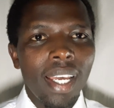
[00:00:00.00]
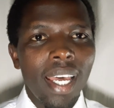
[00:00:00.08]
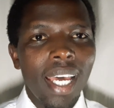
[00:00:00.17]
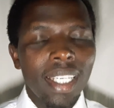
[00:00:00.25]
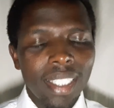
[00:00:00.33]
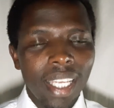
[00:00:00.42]

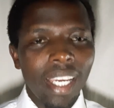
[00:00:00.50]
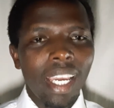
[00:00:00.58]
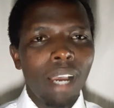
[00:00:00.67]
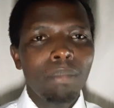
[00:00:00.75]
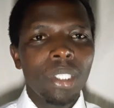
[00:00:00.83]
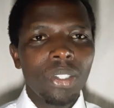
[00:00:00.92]
and take
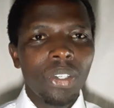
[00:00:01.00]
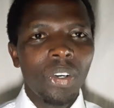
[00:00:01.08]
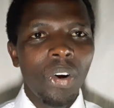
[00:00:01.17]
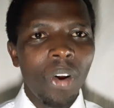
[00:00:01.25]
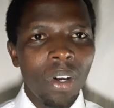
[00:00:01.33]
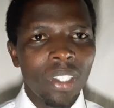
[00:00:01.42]
up his
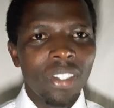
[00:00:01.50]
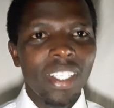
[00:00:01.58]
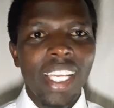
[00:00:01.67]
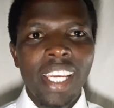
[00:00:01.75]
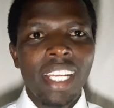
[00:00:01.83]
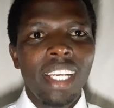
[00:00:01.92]
cross
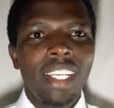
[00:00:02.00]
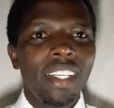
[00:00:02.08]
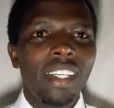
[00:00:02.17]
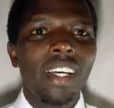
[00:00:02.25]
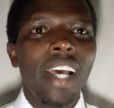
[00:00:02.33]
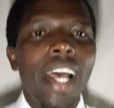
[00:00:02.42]

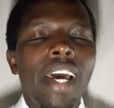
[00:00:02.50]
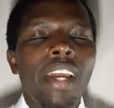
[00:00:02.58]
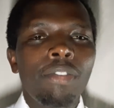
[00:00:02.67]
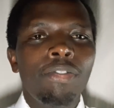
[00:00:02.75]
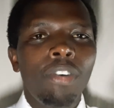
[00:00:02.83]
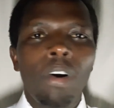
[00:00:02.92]
daily
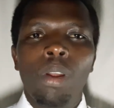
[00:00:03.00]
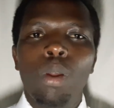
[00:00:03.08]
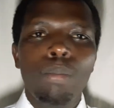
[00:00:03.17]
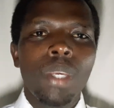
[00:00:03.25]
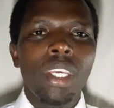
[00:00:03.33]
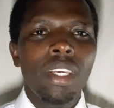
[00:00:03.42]
and follow
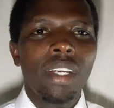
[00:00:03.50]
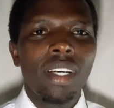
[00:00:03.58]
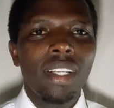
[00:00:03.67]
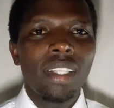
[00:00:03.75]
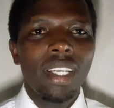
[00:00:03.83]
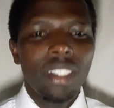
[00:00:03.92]
me.
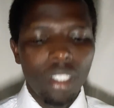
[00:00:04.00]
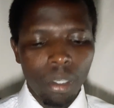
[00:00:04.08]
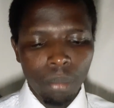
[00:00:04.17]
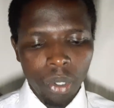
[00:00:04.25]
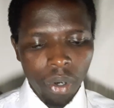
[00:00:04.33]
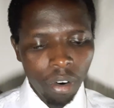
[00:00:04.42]
That is the
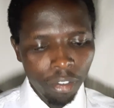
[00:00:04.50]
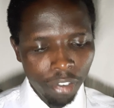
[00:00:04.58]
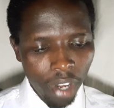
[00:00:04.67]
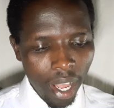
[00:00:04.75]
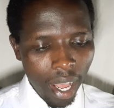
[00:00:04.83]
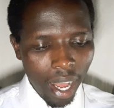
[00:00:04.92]
book of
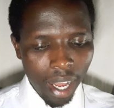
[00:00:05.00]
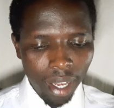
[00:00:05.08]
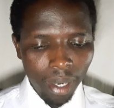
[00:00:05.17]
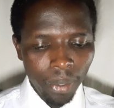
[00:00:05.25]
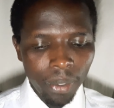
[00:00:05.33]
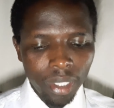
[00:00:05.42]

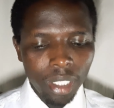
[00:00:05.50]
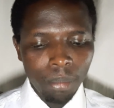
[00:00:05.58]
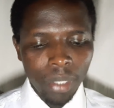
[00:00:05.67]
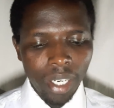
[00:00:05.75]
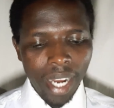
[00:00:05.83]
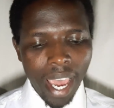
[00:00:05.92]
Luke
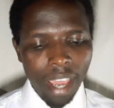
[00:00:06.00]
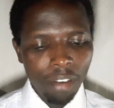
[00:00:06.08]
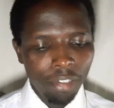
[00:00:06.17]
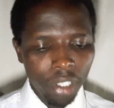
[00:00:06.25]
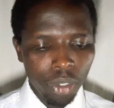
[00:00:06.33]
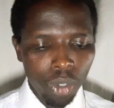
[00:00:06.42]
chapter 9,
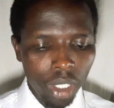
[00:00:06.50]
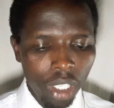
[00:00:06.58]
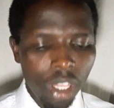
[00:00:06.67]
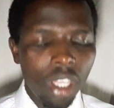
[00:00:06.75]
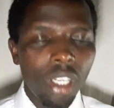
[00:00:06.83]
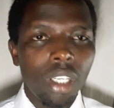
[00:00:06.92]
verse
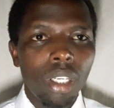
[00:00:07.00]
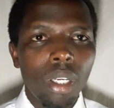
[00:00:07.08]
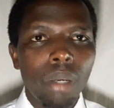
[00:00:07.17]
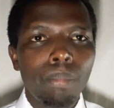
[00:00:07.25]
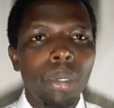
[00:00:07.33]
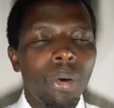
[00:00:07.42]
23.
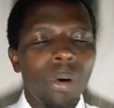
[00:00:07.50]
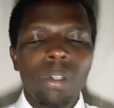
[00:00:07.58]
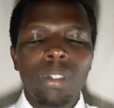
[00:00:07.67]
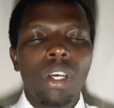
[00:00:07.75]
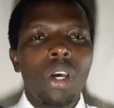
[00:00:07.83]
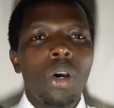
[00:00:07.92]

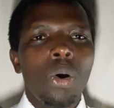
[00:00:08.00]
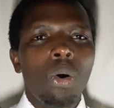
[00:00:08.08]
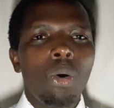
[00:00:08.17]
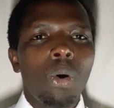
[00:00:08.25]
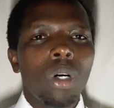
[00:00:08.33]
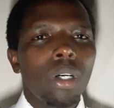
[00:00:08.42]
Because
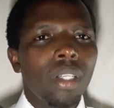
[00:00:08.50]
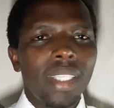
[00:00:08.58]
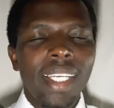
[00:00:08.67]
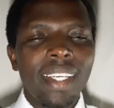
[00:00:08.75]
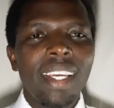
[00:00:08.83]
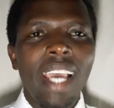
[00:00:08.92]

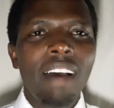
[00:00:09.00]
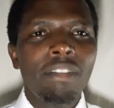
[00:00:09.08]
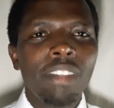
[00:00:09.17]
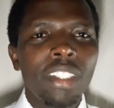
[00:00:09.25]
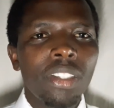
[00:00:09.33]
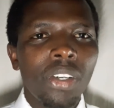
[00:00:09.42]
taking up
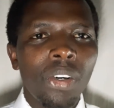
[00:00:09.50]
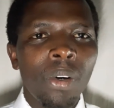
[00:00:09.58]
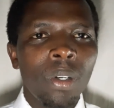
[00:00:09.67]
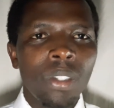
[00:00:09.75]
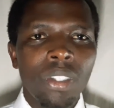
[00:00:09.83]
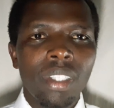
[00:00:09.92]
his
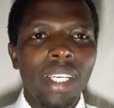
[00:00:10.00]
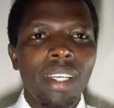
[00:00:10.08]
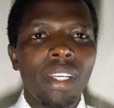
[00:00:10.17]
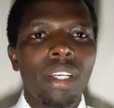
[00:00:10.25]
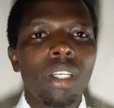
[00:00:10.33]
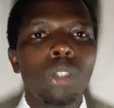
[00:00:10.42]
cross,
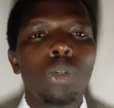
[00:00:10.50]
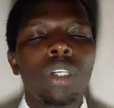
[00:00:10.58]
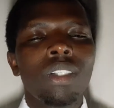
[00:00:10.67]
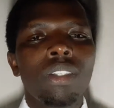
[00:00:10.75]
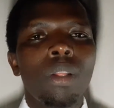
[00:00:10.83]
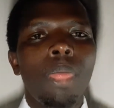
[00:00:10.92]
it
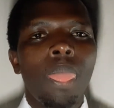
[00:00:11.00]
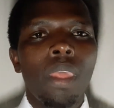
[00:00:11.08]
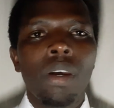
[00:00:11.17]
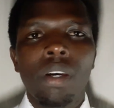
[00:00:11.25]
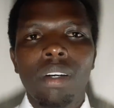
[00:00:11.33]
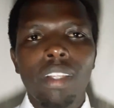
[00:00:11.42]
was
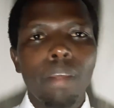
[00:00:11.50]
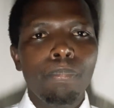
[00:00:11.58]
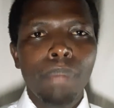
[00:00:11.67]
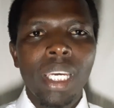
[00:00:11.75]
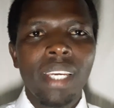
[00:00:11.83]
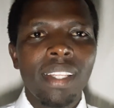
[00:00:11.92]
the
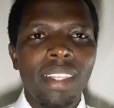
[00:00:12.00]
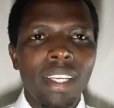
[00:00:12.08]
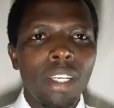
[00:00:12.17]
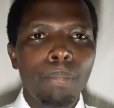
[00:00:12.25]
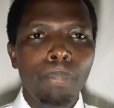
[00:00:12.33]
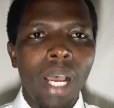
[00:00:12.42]
pain that
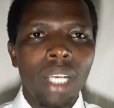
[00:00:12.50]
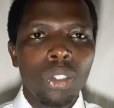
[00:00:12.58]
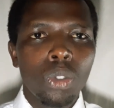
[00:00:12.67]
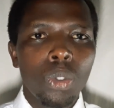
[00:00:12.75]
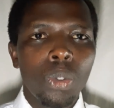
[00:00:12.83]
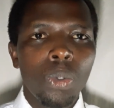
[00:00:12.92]
he
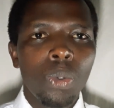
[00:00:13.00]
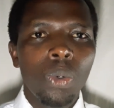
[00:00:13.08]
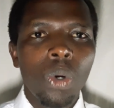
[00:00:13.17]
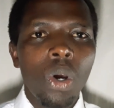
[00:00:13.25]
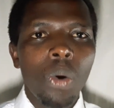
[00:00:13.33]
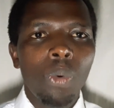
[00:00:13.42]
passed
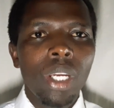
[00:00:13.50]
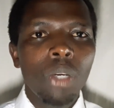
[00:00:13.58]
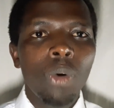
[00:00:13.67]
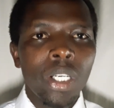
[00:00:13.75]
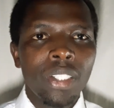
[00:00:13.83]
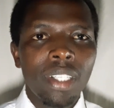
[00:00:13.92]
through when he
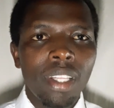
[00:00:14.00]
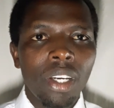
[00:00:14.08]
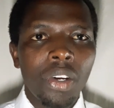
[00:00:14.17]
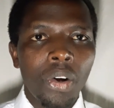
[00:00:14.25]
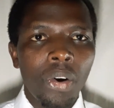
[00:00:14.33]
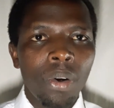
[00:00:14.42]
was in the
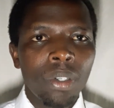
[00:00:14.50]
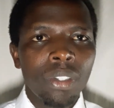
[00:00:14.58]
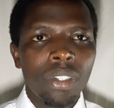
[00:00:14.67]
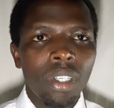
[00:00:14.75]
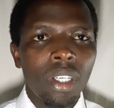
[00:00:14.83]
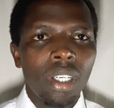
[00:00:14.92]
cross,